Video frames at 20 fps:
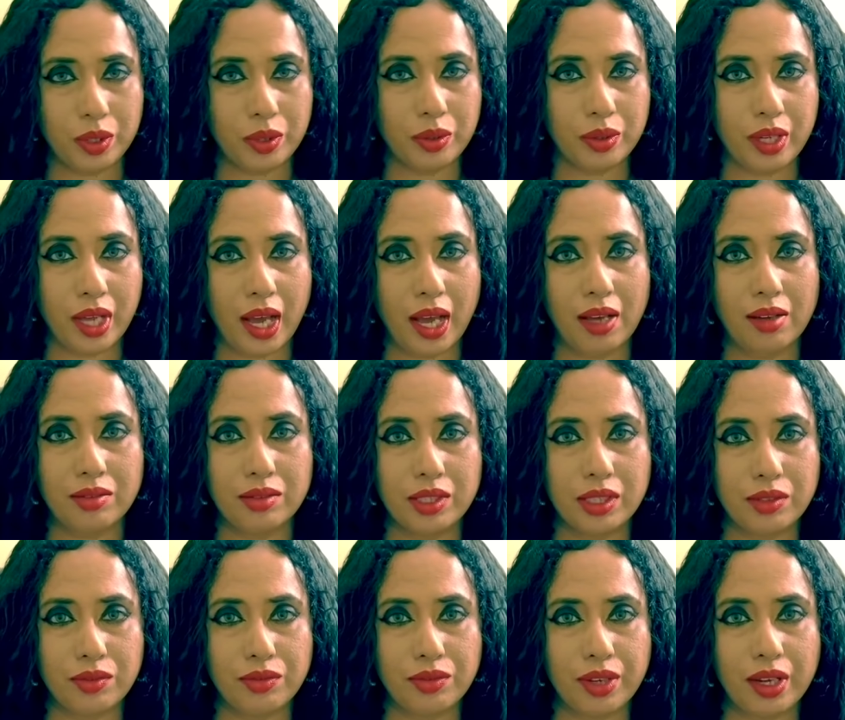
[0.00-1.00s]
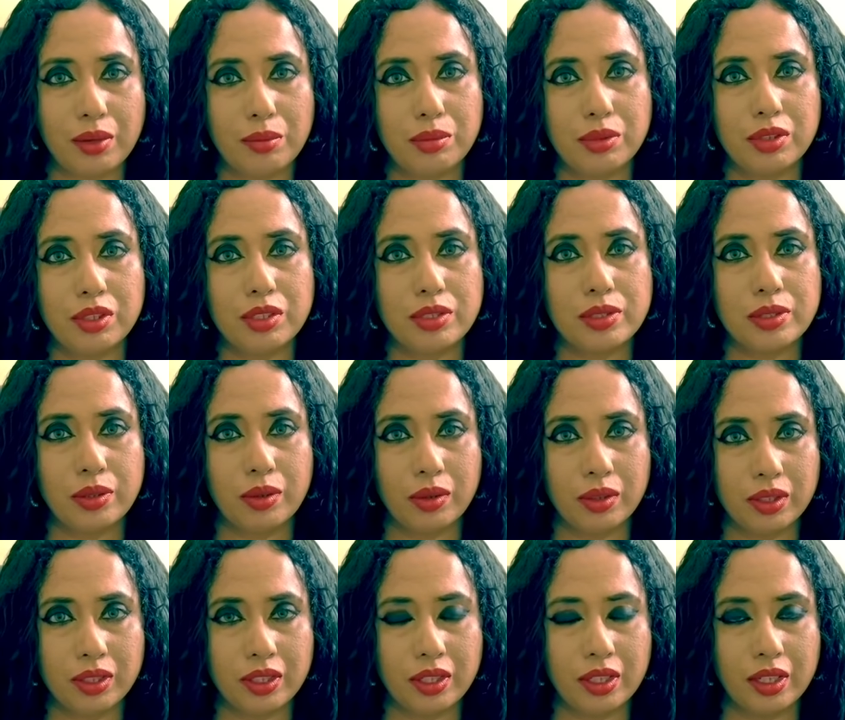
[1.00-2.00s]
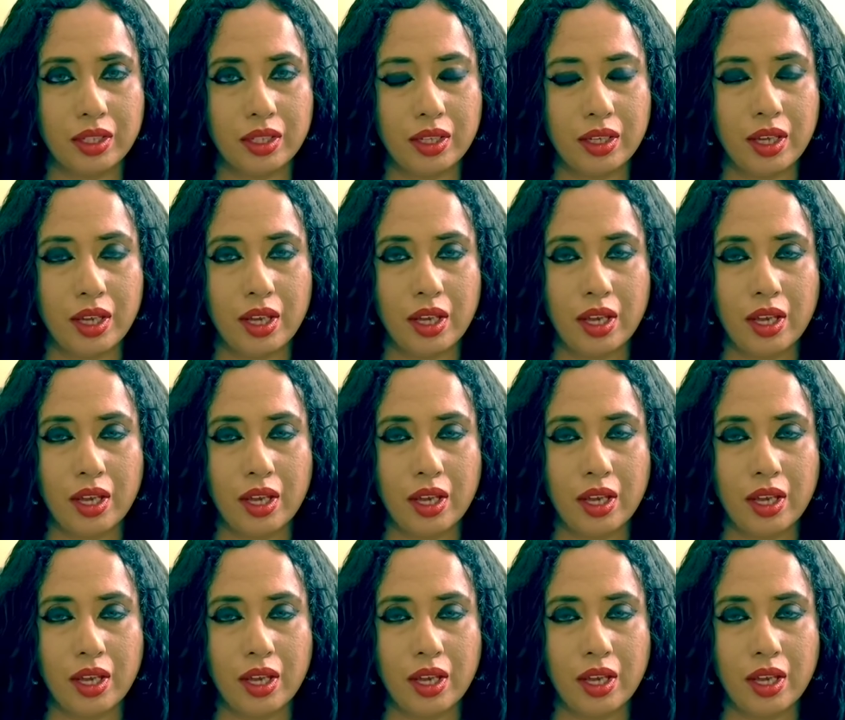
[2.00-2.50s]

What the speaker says: could have that fabulous holiday.